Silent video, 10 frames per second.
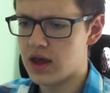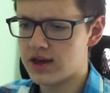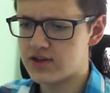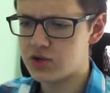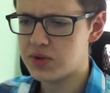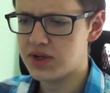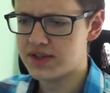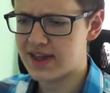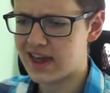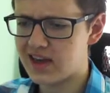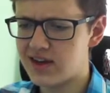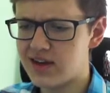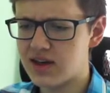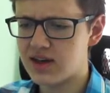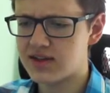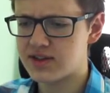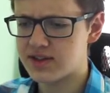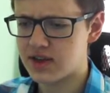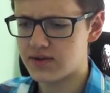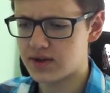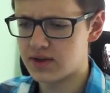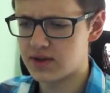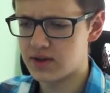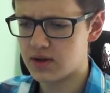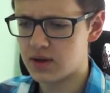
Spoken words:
And so we got 80 and 70.